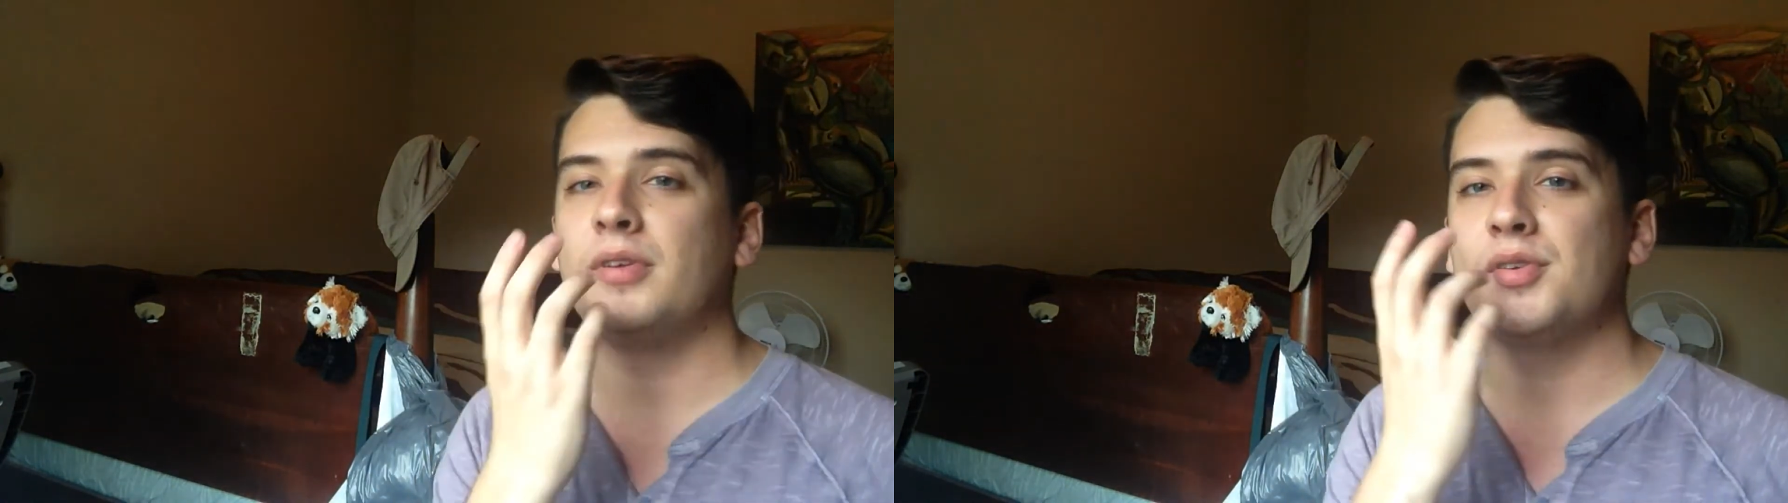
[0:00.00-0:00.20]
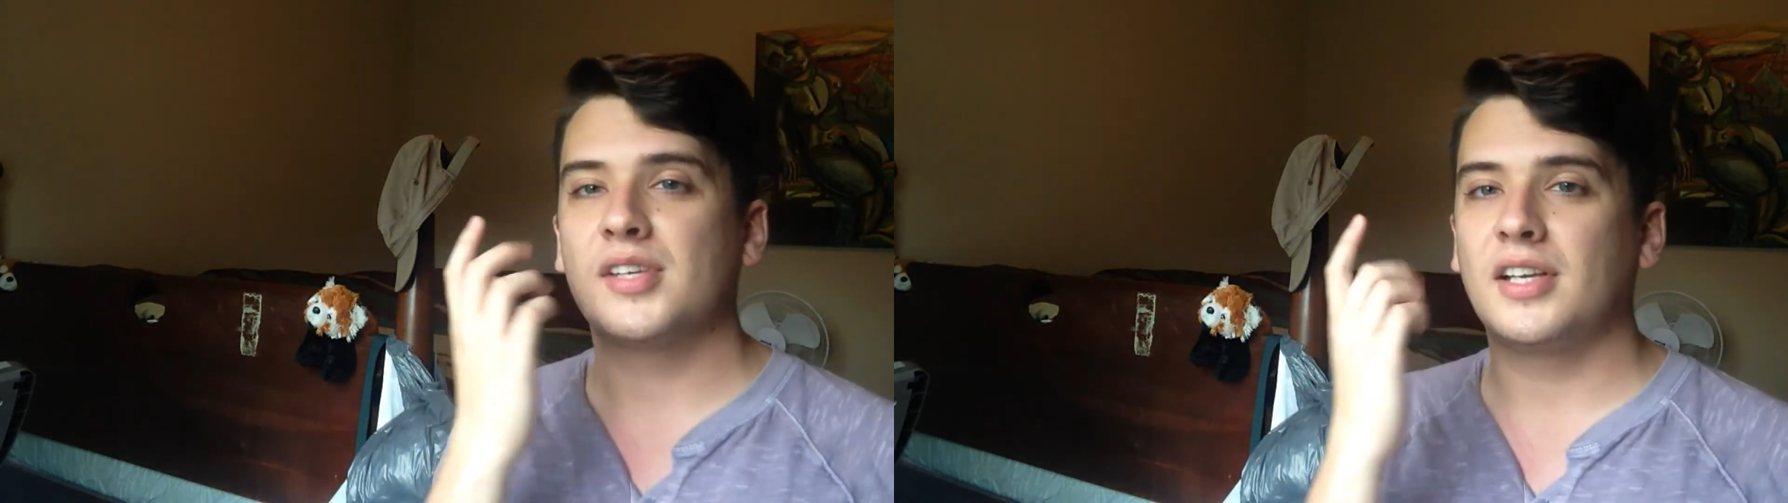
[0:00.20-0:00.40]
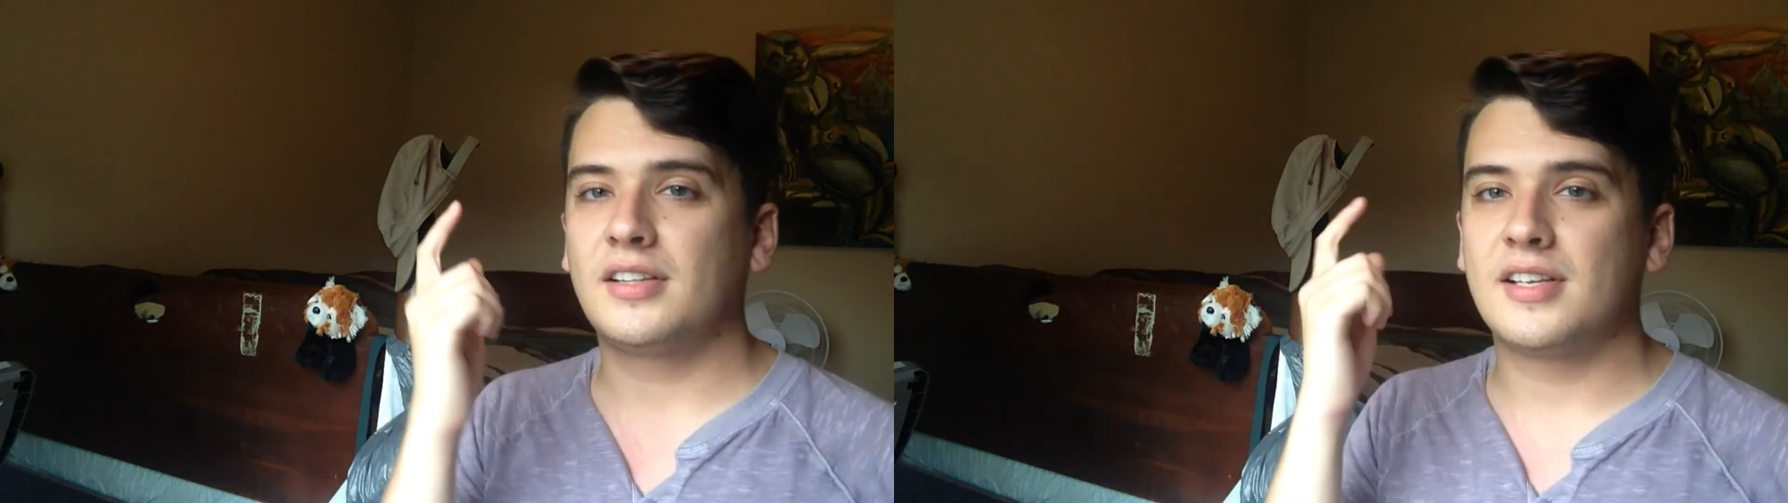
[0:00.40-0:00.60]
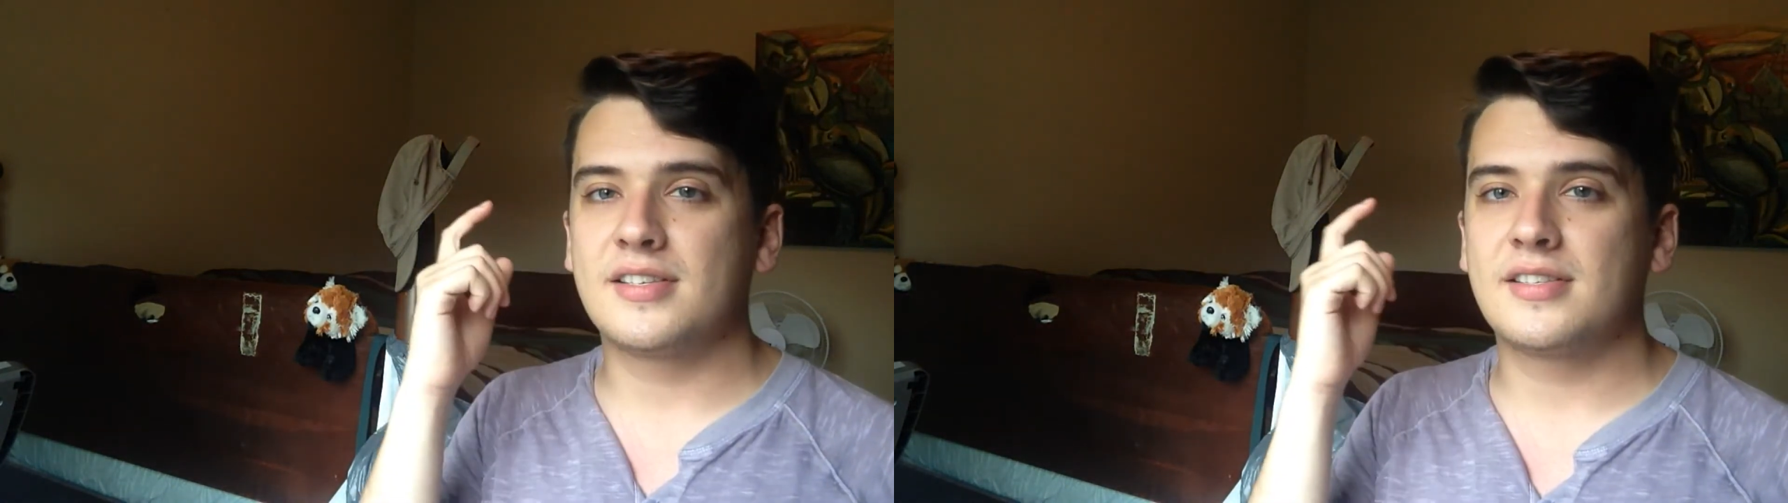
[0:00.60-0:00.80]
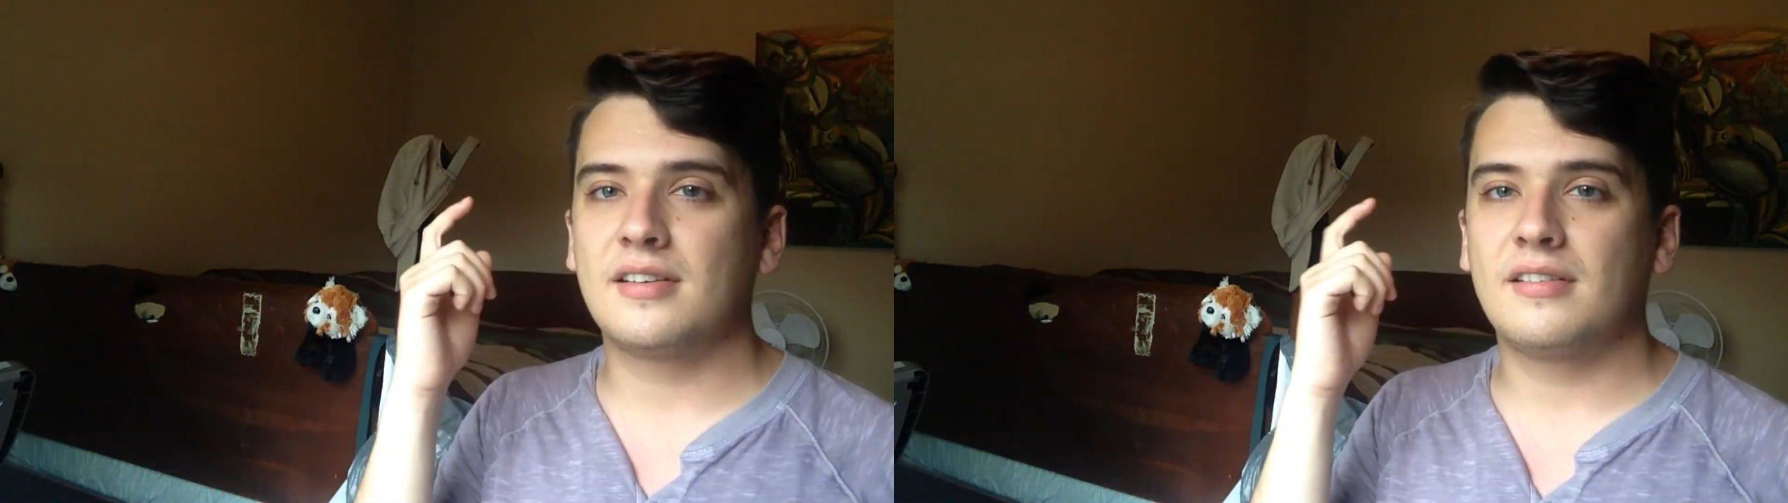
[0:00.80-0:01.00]
there's like
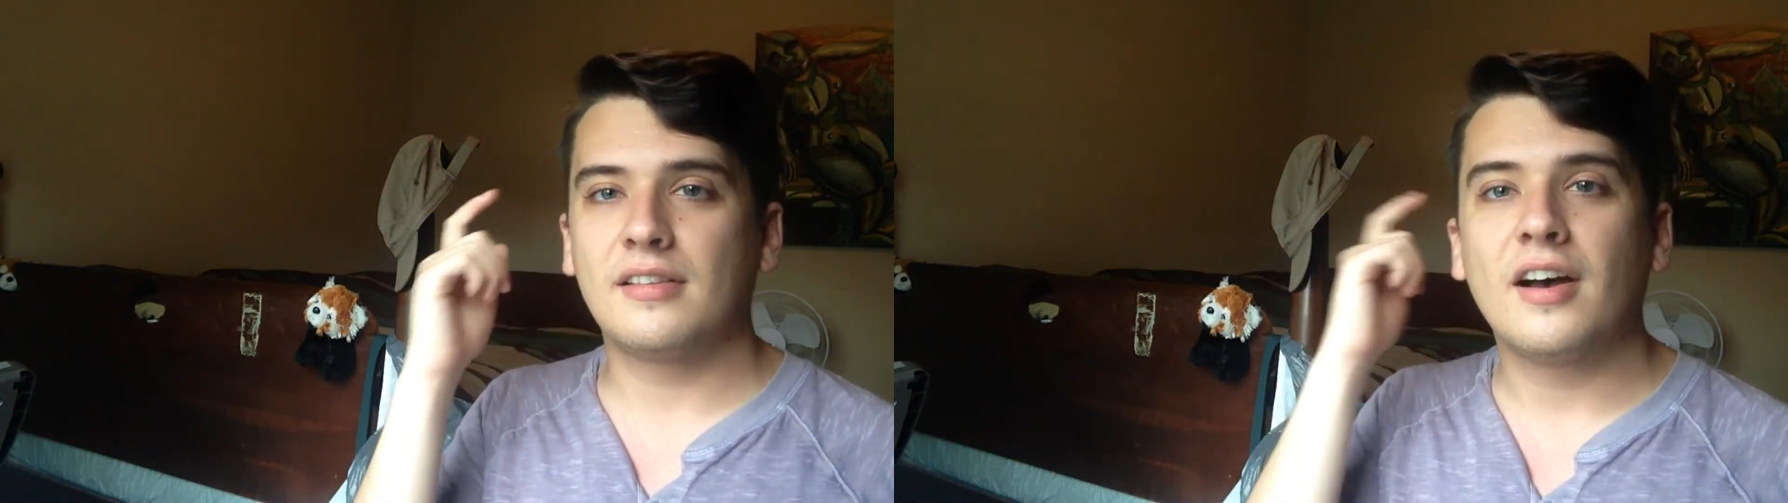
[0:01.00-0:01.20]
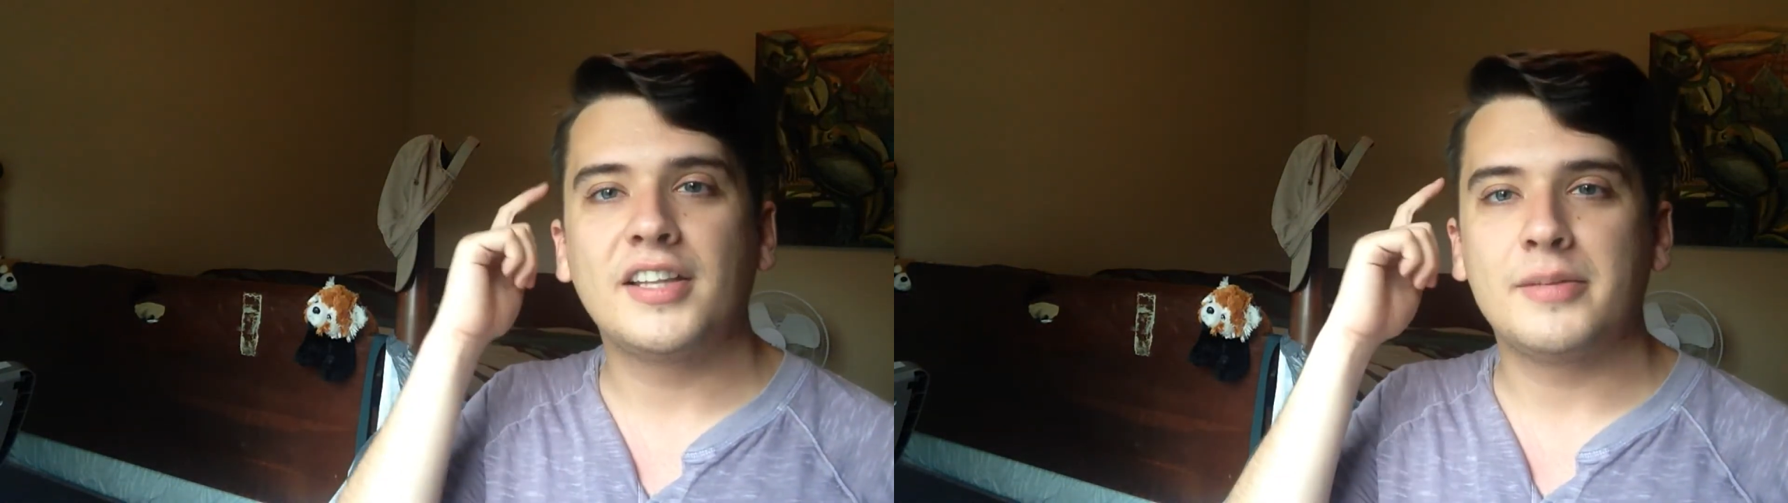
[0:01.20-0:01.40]
this thought